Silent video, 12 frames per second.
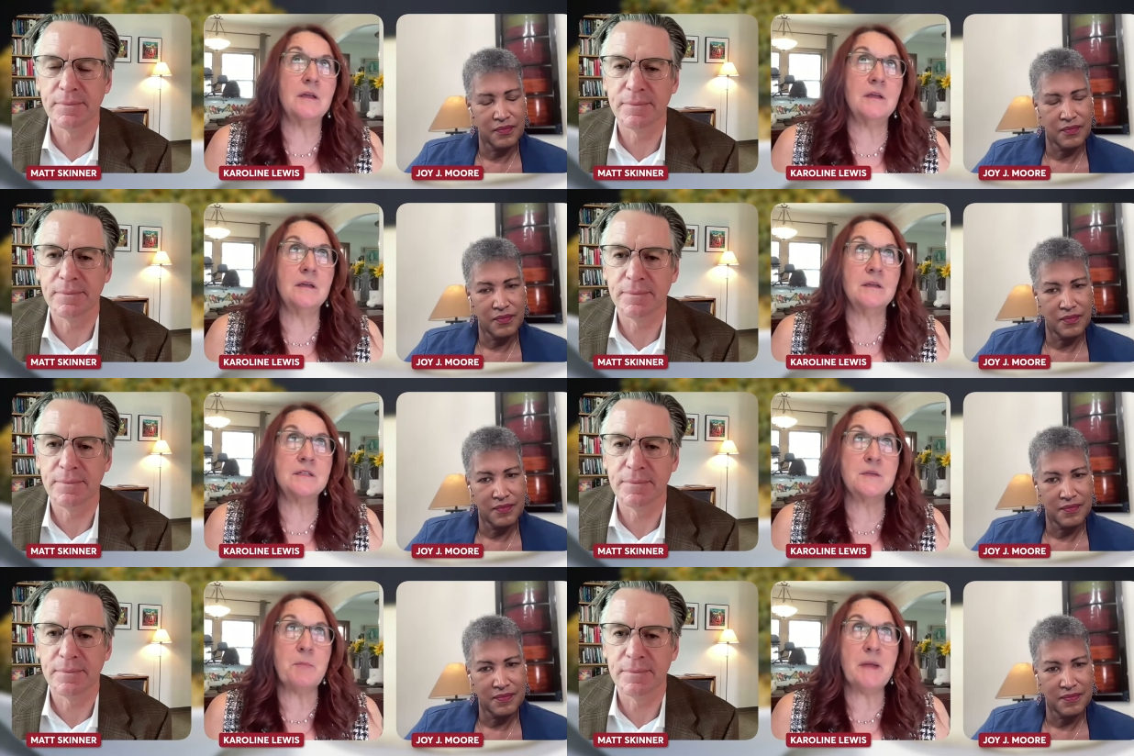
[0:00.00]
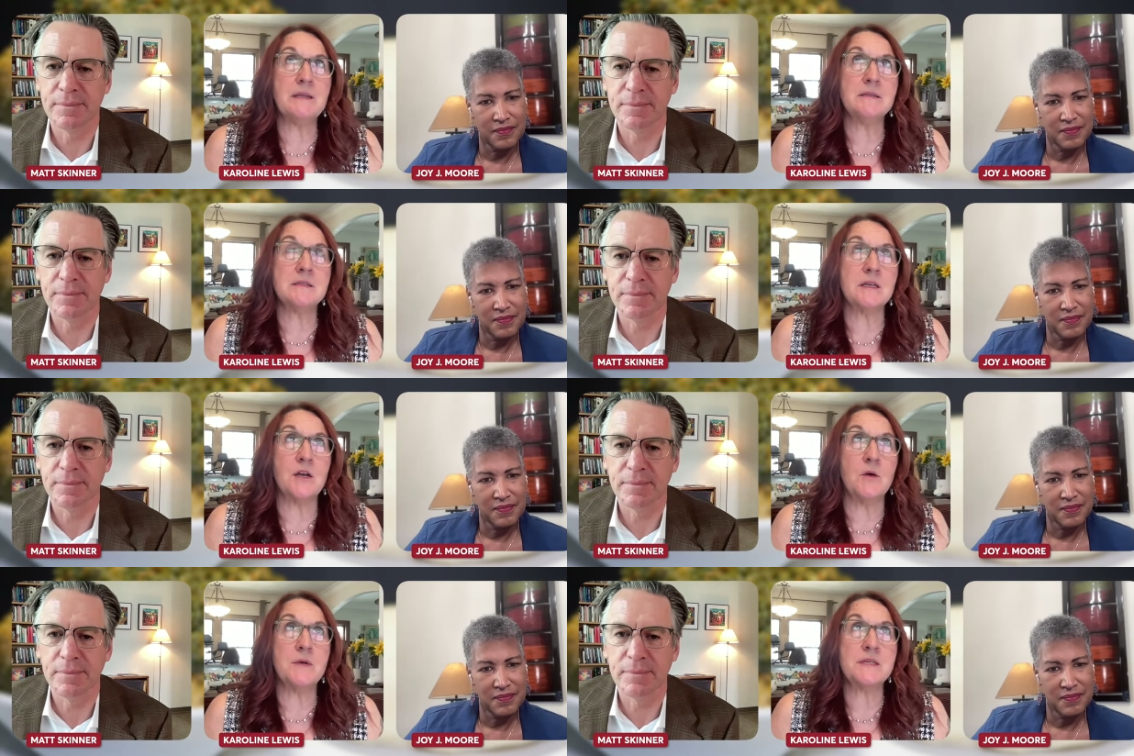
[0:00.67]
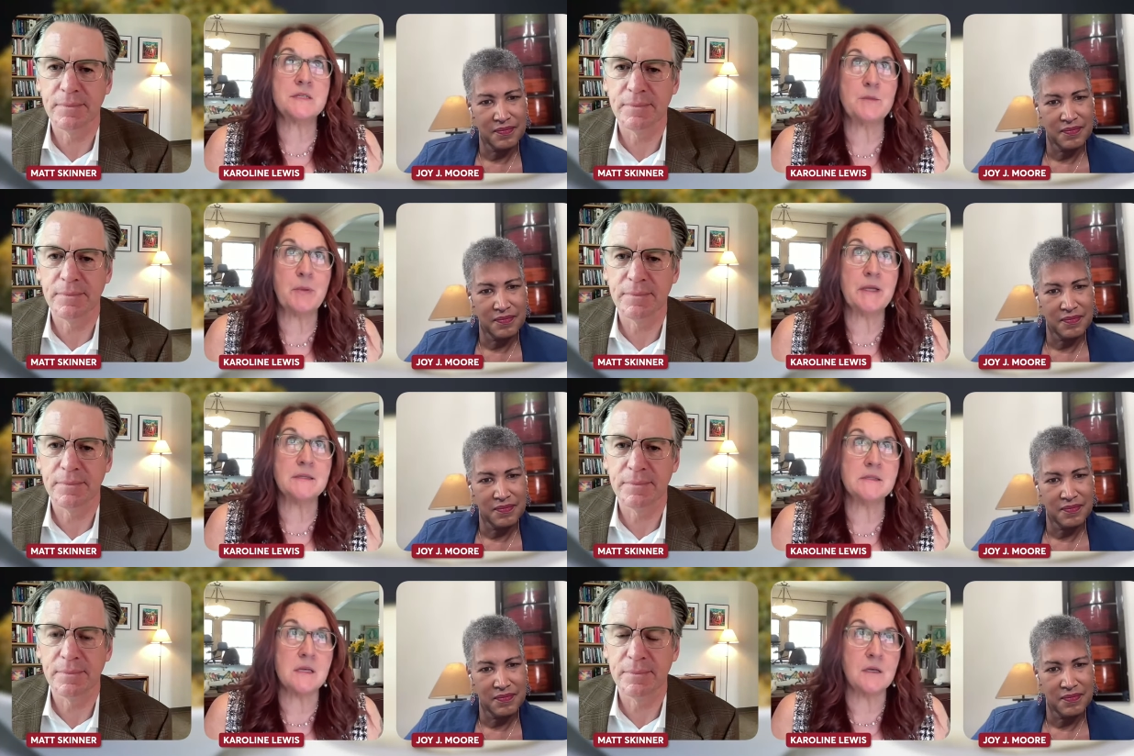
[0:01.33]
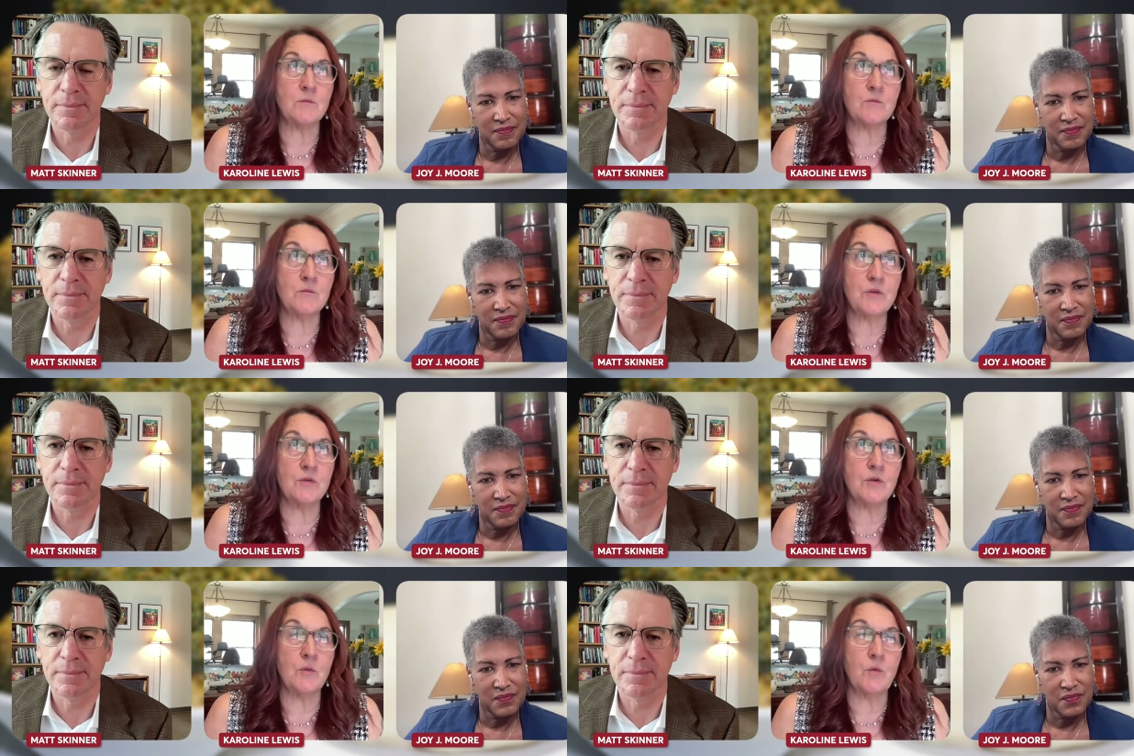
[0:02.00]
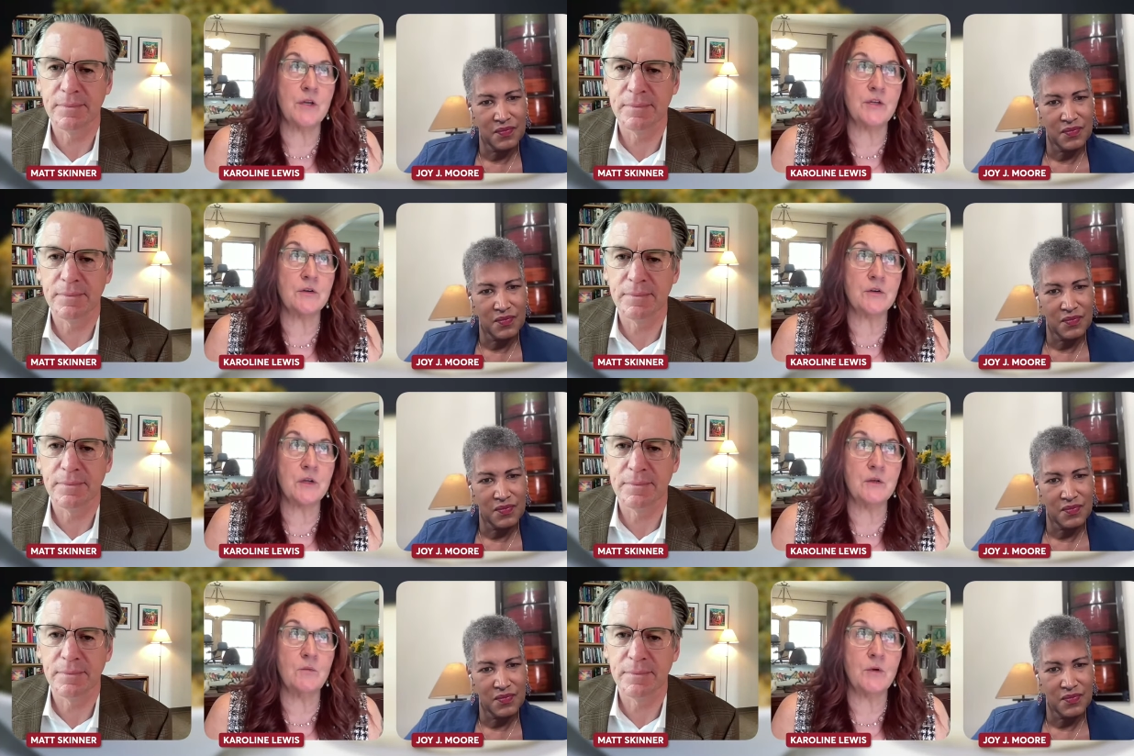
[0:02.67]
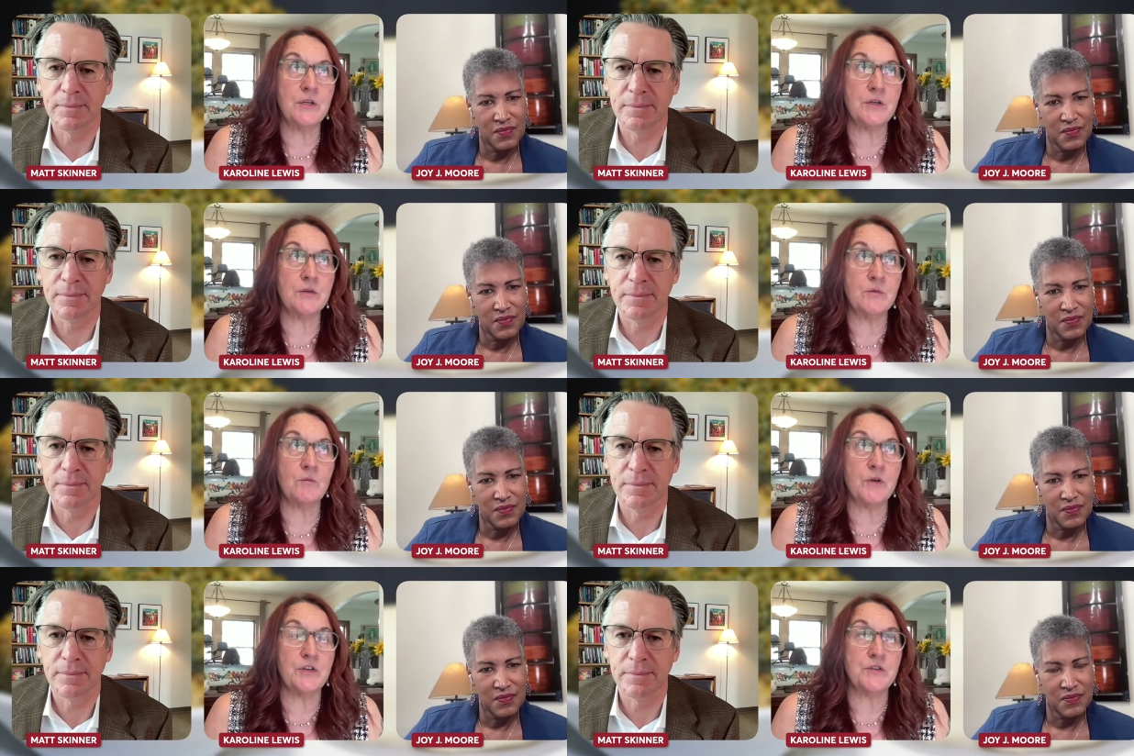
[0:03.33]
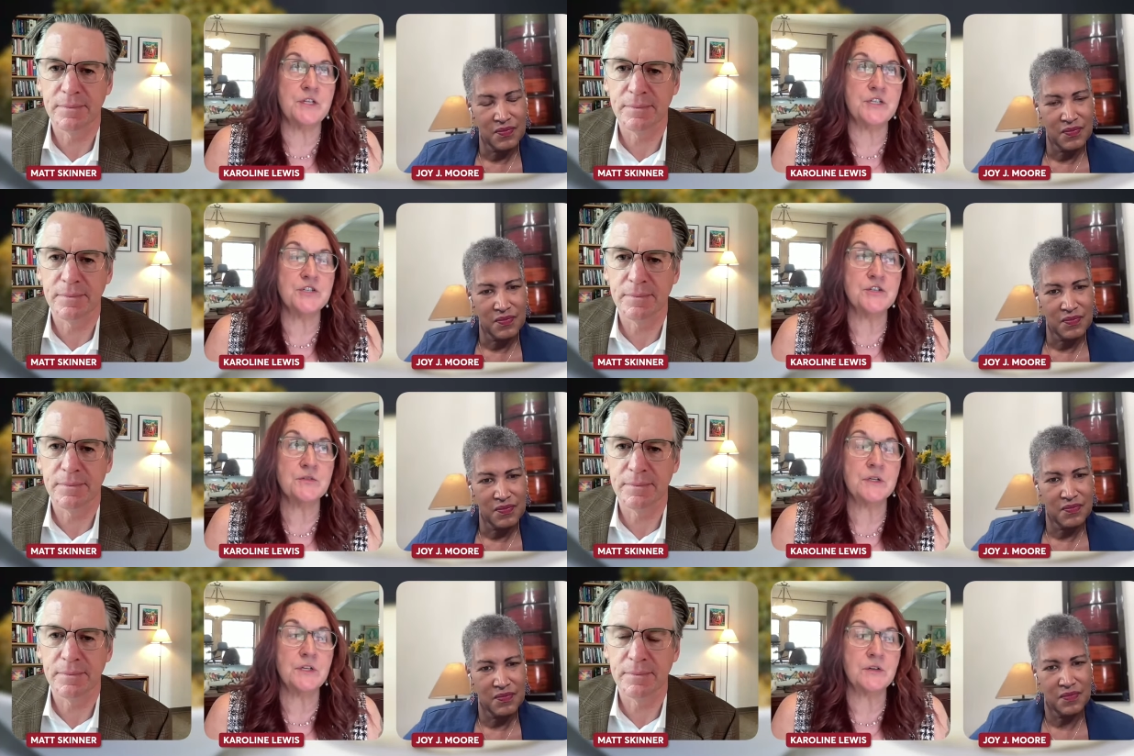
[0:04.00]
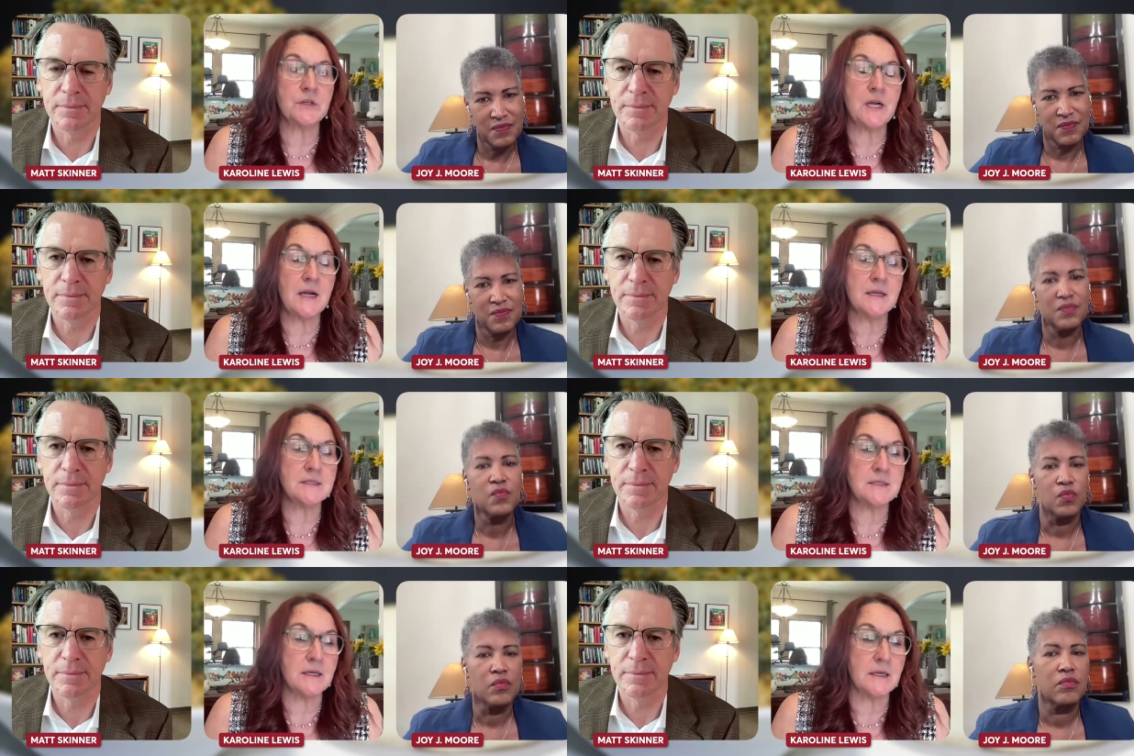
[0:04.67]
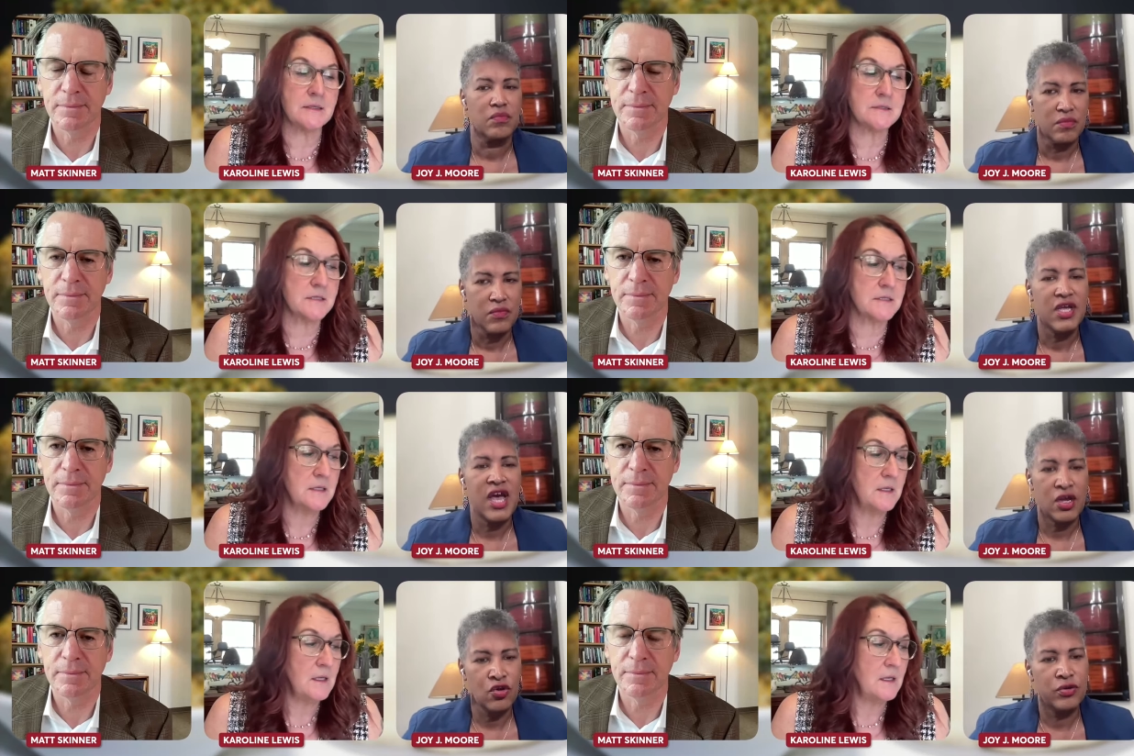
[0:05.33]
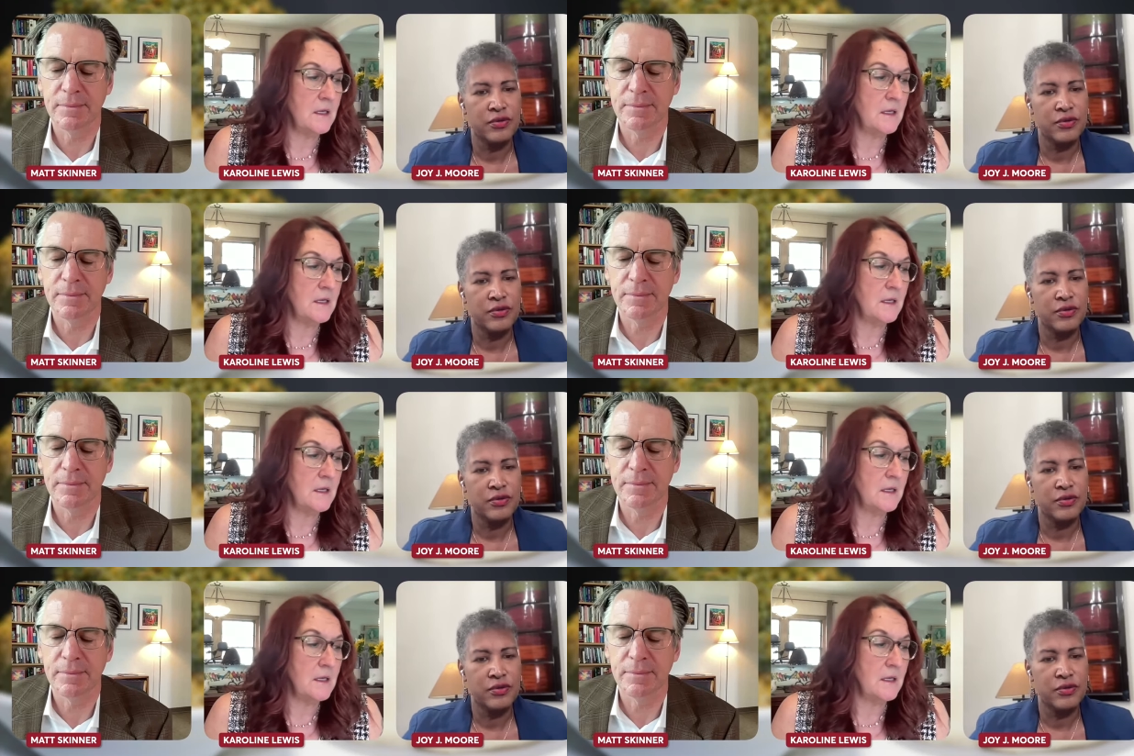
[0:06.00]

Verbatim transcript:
Speaker 1: it depends it always depends on you know what you're what you're what you need to do in your context mm-hmm.